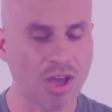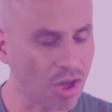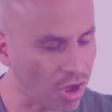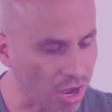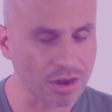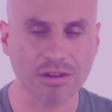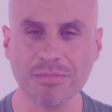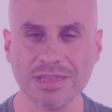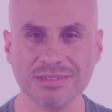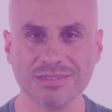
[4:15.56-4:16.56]
Hunger
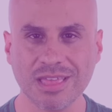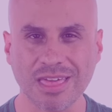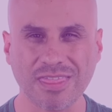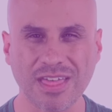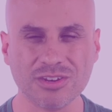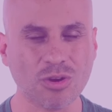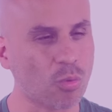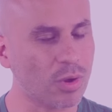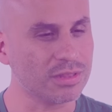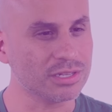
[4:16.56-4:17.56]
means that you're
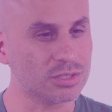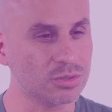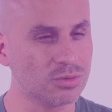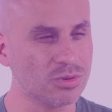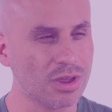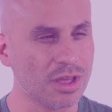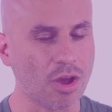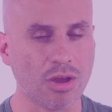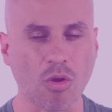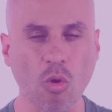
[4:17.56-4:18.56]
willing to
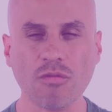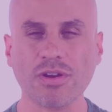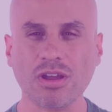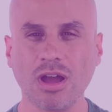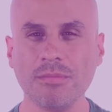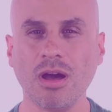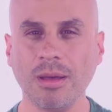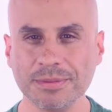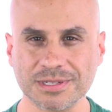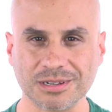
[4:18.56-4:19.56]
overcome
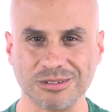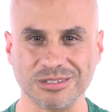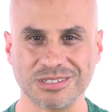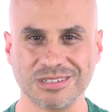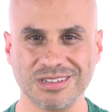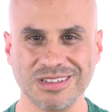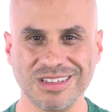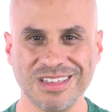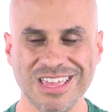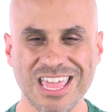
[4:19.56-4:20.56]
obstacles
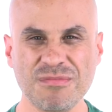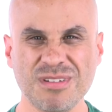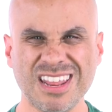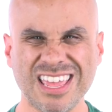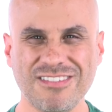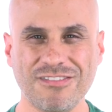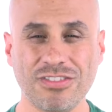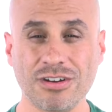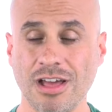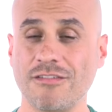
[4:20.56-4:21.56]
even
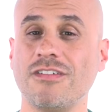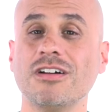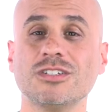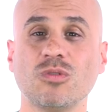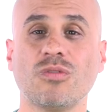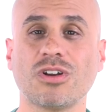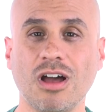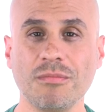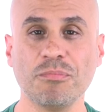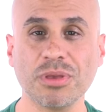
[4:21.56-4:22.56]
if they're not fun to
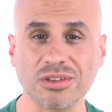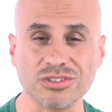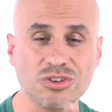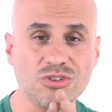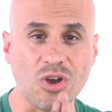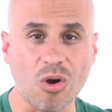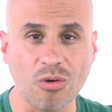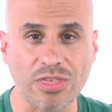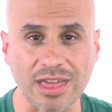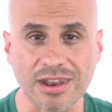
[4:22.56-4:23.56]
overcome, because you
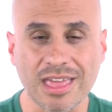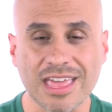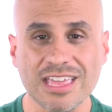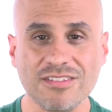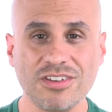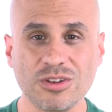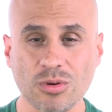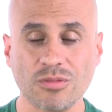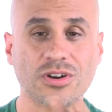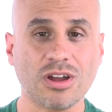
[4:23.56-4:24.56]
know that if you
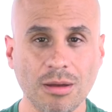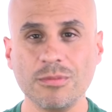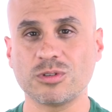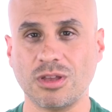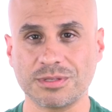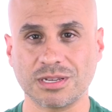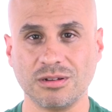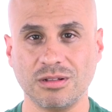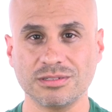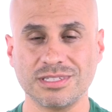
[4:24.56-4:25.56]
don't overcome those
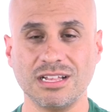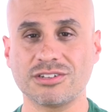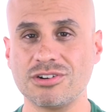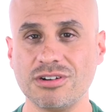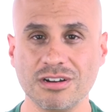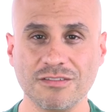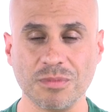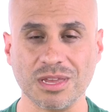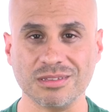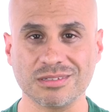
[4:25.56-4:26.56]
obstacles, the alternative
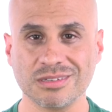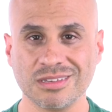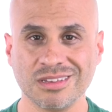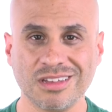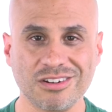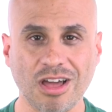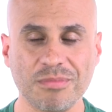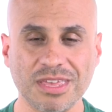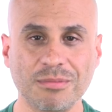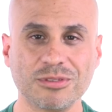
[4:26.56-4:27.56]
means
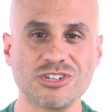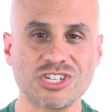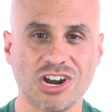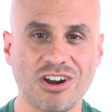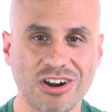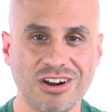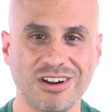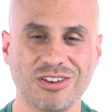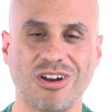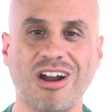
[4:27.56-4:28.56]
not being able to
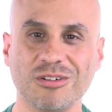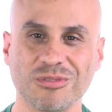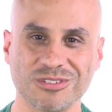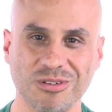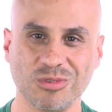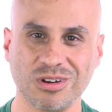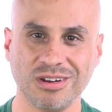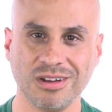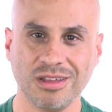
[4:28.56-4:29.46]
share your heart with someone.